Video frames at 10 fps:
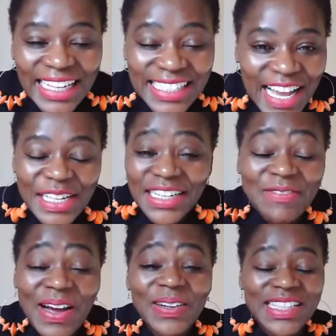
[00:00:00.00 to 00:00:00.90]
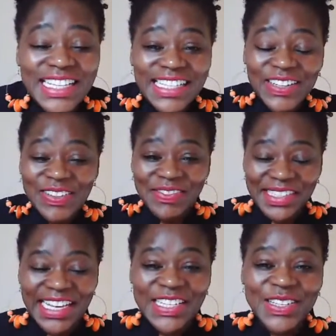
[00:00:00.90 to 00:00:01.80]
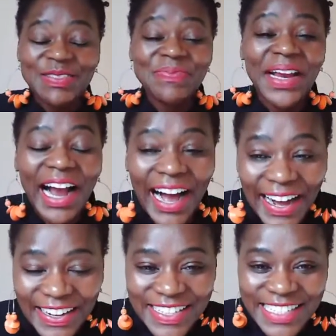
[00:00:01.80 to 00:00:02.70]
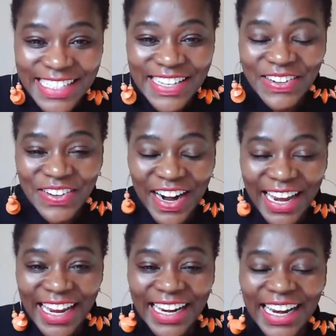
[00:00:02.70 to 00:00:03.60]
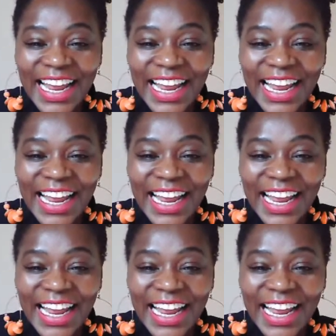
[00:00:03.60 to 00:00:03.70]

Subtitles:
excited about this conversation because, right?